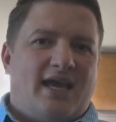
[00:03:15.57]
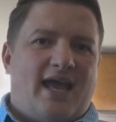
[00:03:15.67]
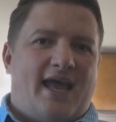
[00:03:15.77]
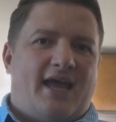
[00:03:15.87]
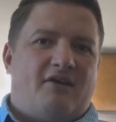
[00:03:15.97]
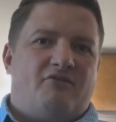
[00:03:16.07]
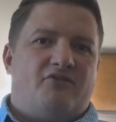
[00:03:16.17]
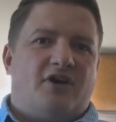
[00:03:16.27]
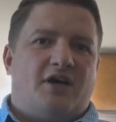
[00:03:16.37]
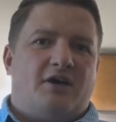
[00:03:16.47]

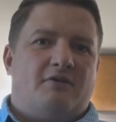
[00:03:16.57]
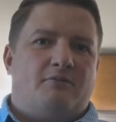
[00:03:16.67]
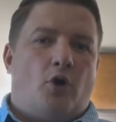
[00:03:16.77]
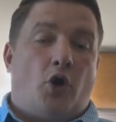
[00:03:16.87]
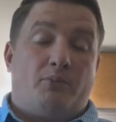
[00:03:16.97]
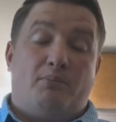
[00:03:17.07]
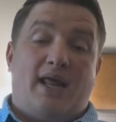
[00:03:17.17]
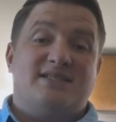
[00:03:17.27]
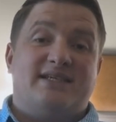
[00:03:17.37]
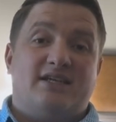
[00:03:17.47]
have, uh, are
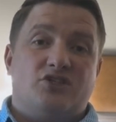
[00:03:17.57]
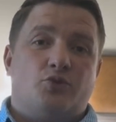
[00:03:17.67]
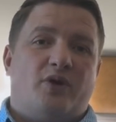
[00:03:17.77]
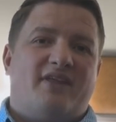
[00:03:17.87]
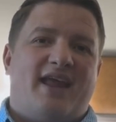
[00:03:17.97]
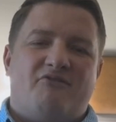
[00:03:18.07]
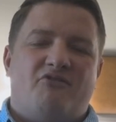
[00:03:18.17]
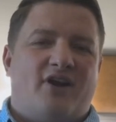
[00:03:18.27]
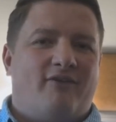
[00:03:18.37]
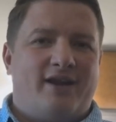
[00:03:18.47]
blessing us with a
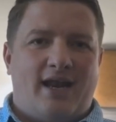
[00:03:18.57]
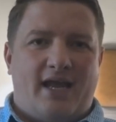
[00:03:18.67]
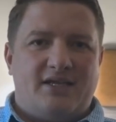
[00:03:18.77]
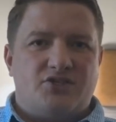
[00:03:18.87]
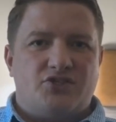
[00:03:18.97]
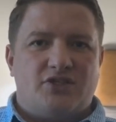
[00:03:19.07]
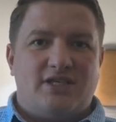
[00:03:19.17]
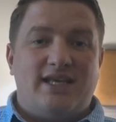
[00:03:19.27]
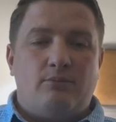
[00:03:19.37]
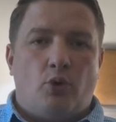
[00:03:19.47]
very nice
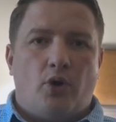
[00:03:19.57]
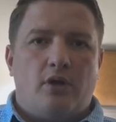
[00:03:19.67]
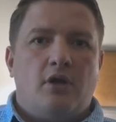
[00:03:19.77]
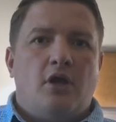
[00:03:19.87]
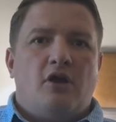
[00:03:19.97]
keyboard.